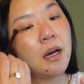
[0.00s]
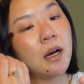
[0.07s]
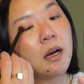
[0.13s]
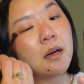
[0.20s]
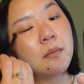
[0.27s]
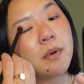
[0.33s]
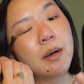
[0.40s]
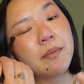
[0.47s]

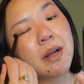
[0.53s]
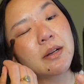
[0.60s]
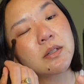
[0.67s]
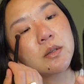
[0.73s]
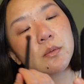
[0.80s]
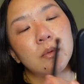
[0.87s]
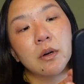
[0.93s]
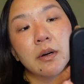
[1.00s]
I'm not
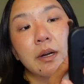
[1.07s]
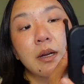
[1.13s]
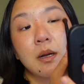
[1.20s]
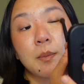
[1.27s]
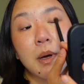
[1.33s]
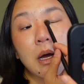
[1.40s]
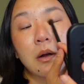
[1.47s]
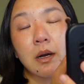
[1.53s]
too worried
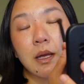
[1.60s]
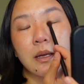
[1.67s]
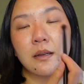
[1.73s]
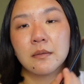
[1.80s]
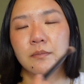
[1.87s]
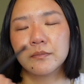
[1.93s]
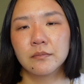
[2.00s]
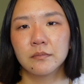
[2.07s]
about
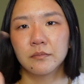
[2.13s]
it